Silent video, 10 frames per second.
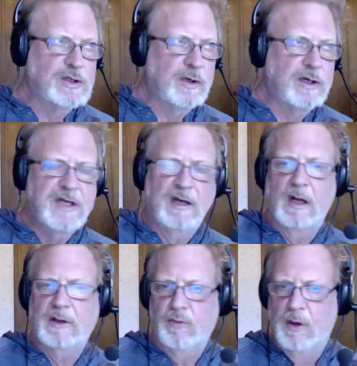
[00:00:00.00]
we're gonna take
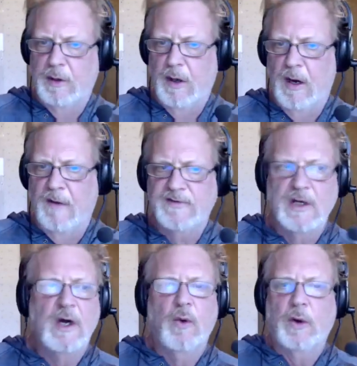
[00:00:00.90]
out the Romanovs,
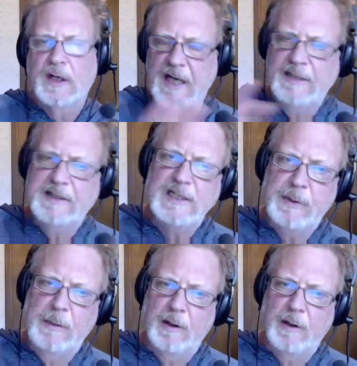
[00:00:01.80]
we're gonna take these people